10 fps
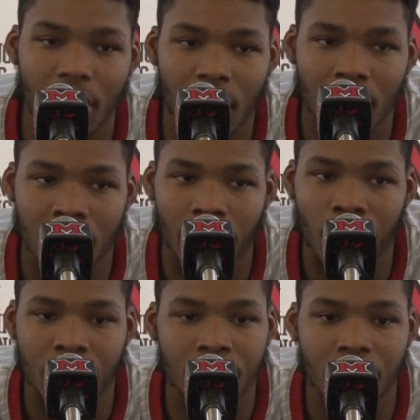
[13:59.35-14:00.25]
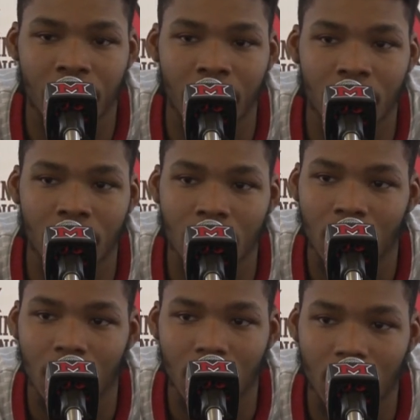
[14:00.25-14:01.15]
Uh, know what you're in.
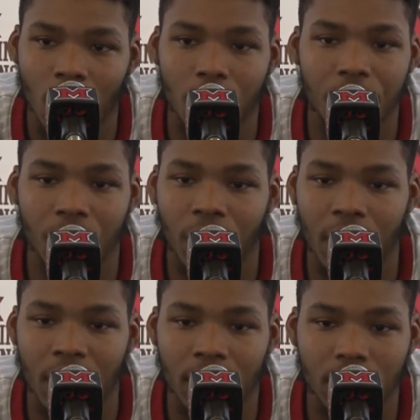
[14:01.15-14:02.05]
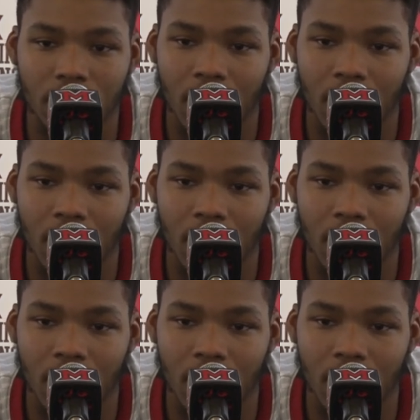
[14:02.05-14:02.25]
Know what you're running.